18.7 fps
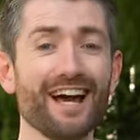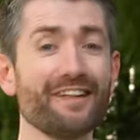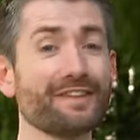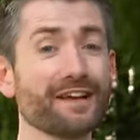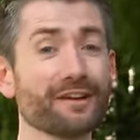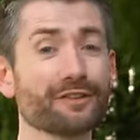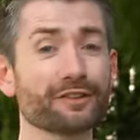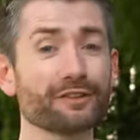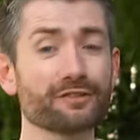
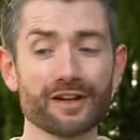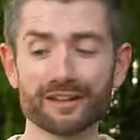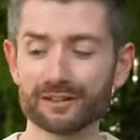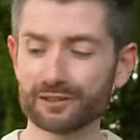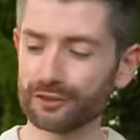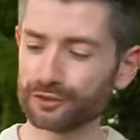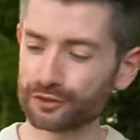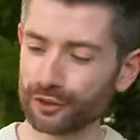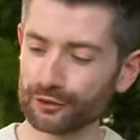The other
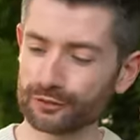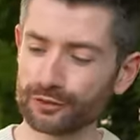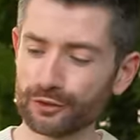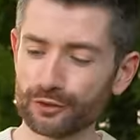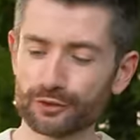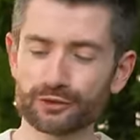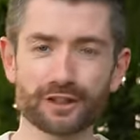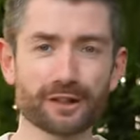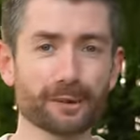advantage of
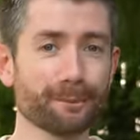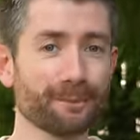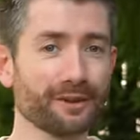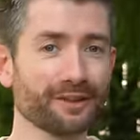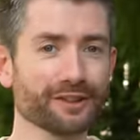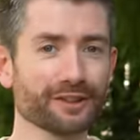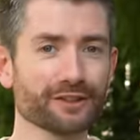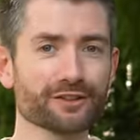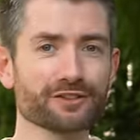using
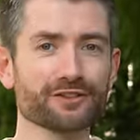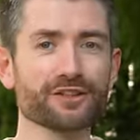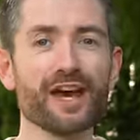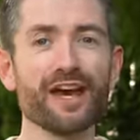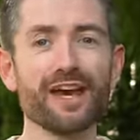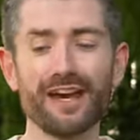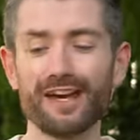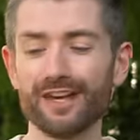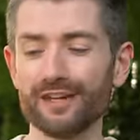buckets
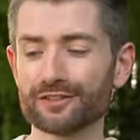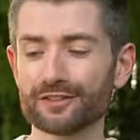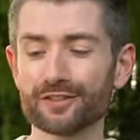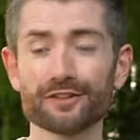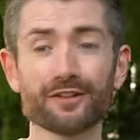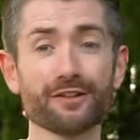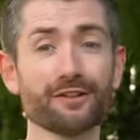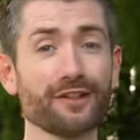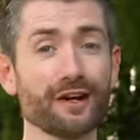is
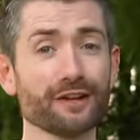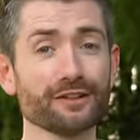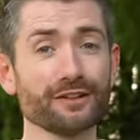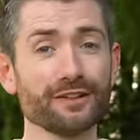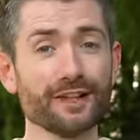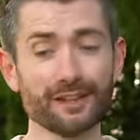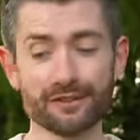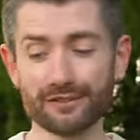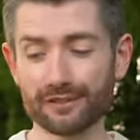that they're
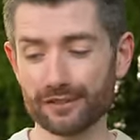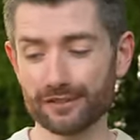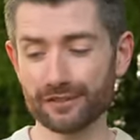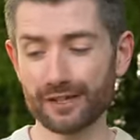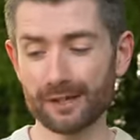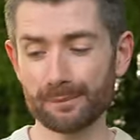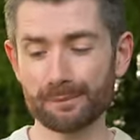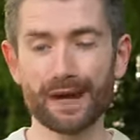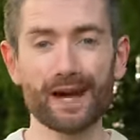nice and
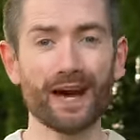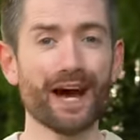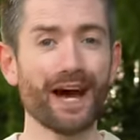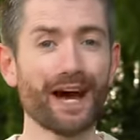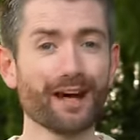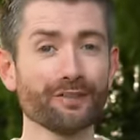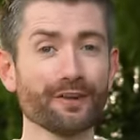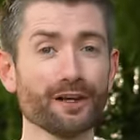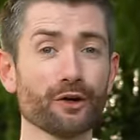deep
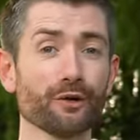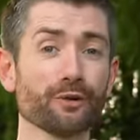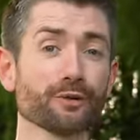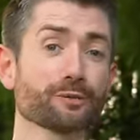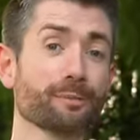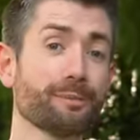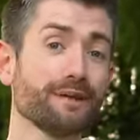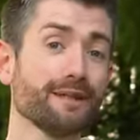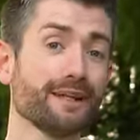and they
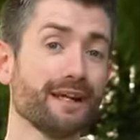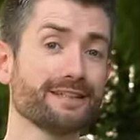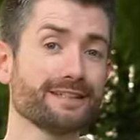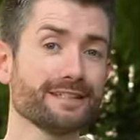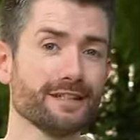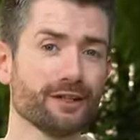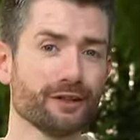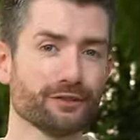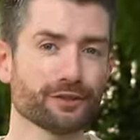hold
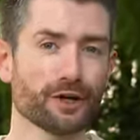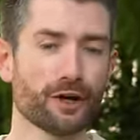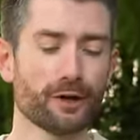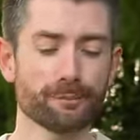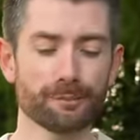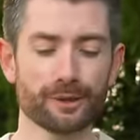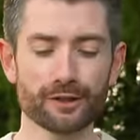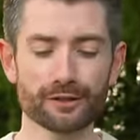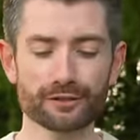plenty of
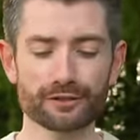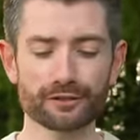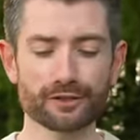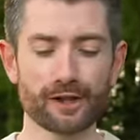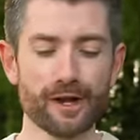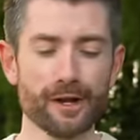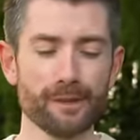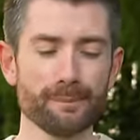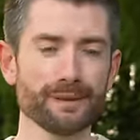compost,
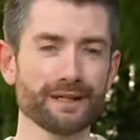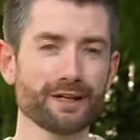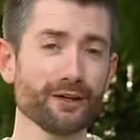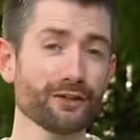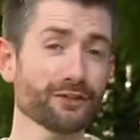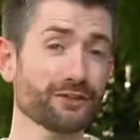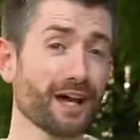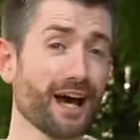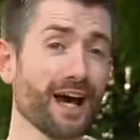
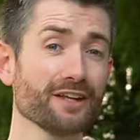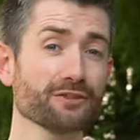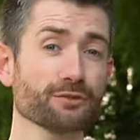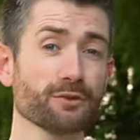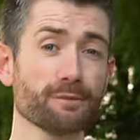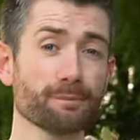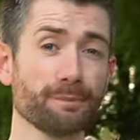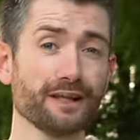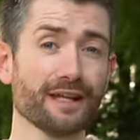because as
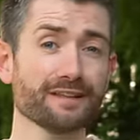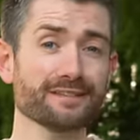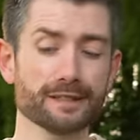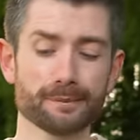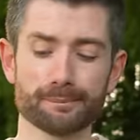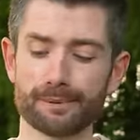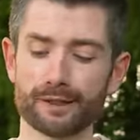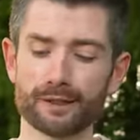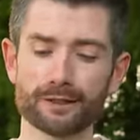with
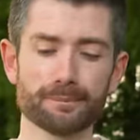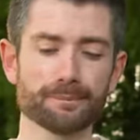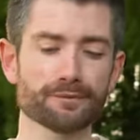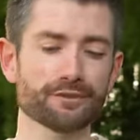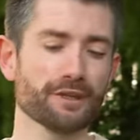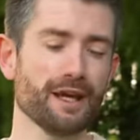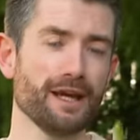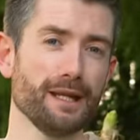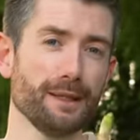planting
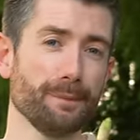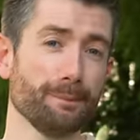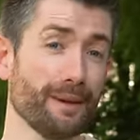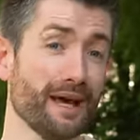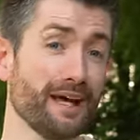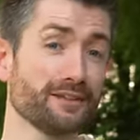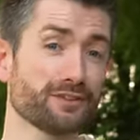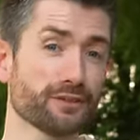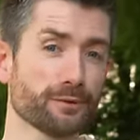bulbs in
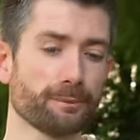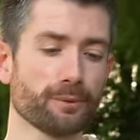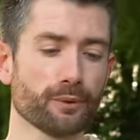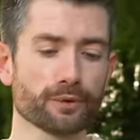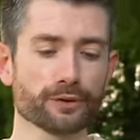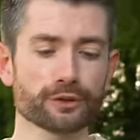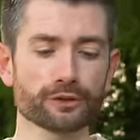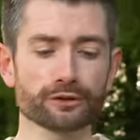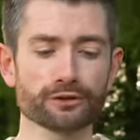beds and
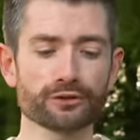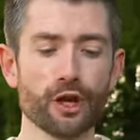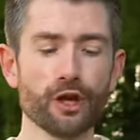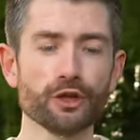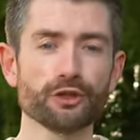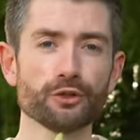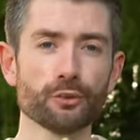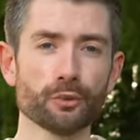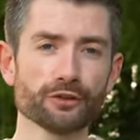borders,
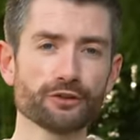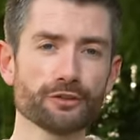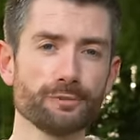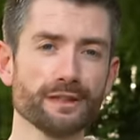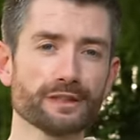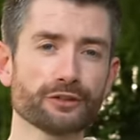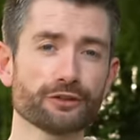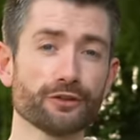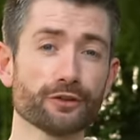you want to
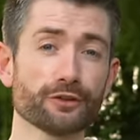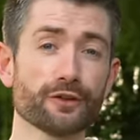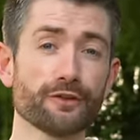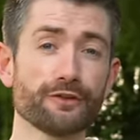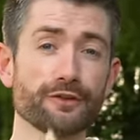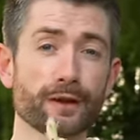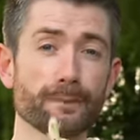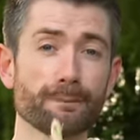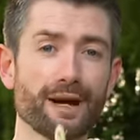make sure
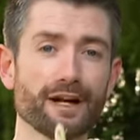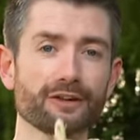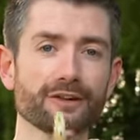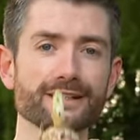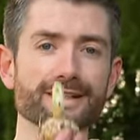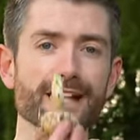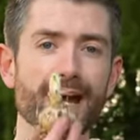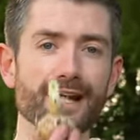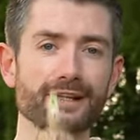that they're
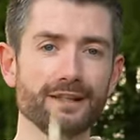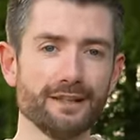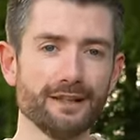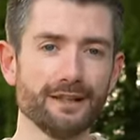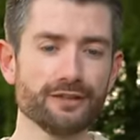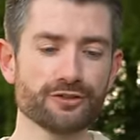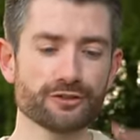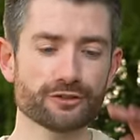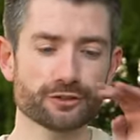buried at
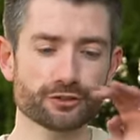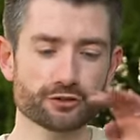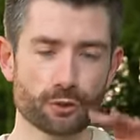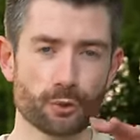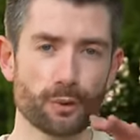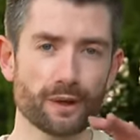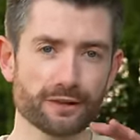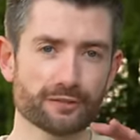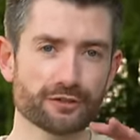least
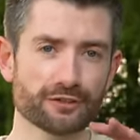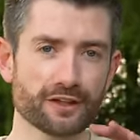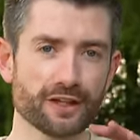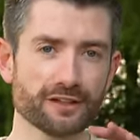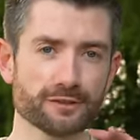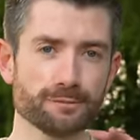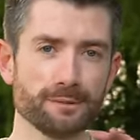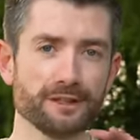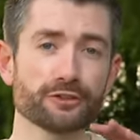12
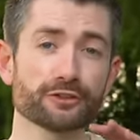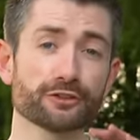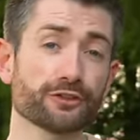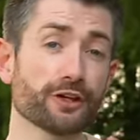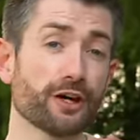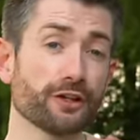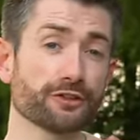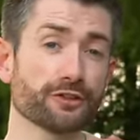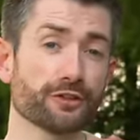centimetres
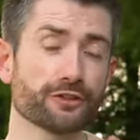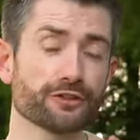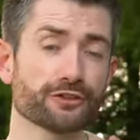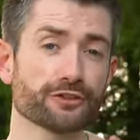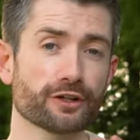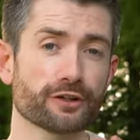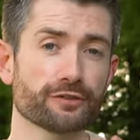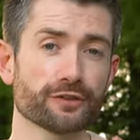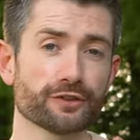under the
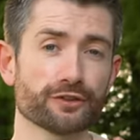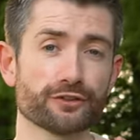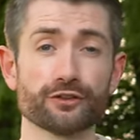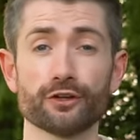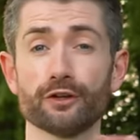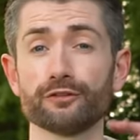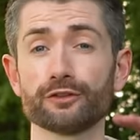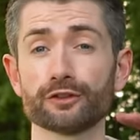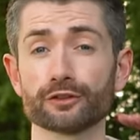surface
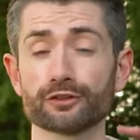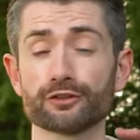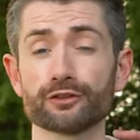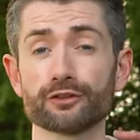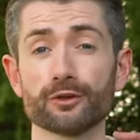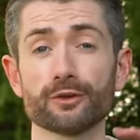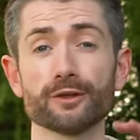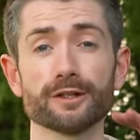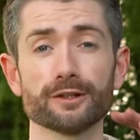of your
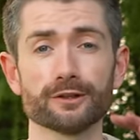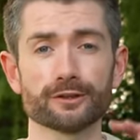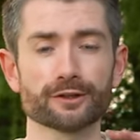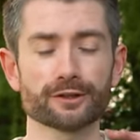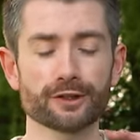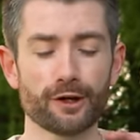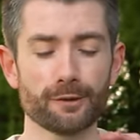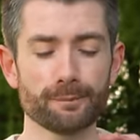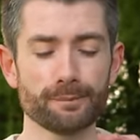soil or
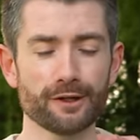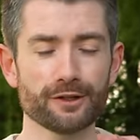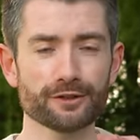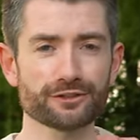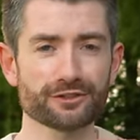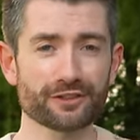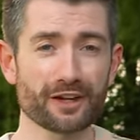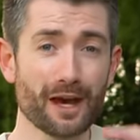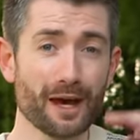
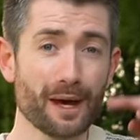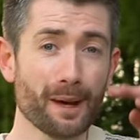compost,